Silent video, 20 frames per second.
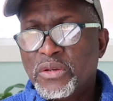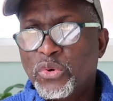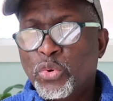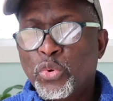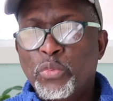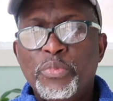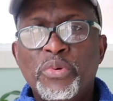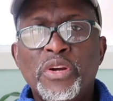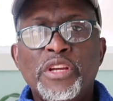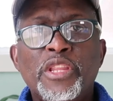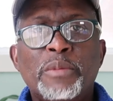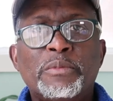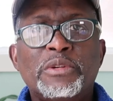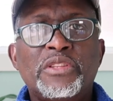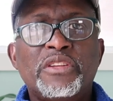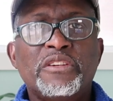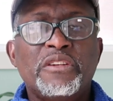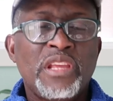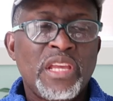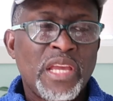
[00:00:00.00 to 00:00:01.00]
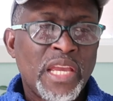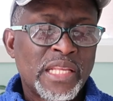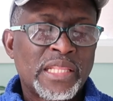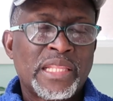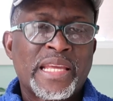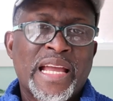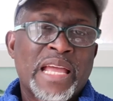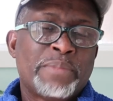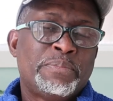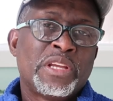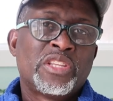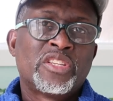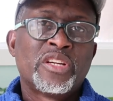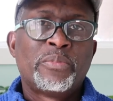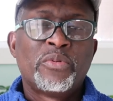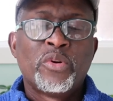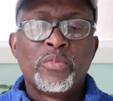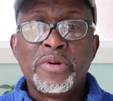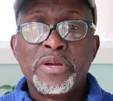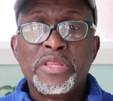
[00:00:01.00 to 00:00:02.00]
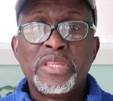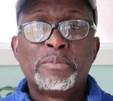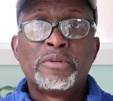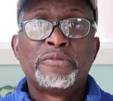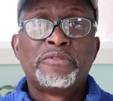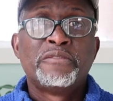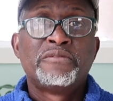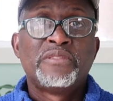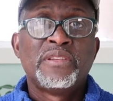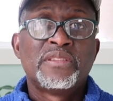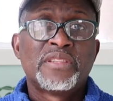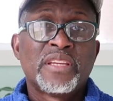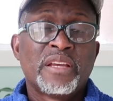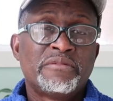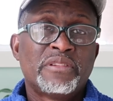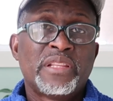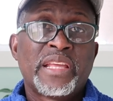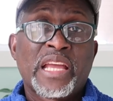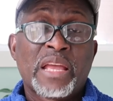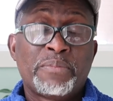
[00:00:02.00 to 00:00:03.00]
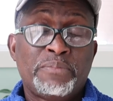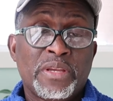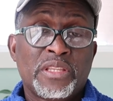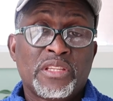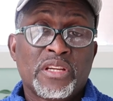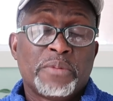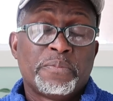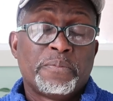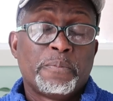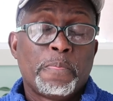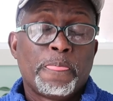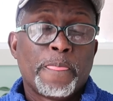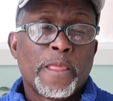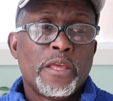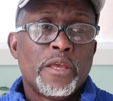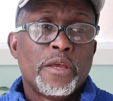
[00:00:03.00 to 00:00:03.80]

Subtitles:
or bird number 38 like I picked up, or bird number 57 like I picked up.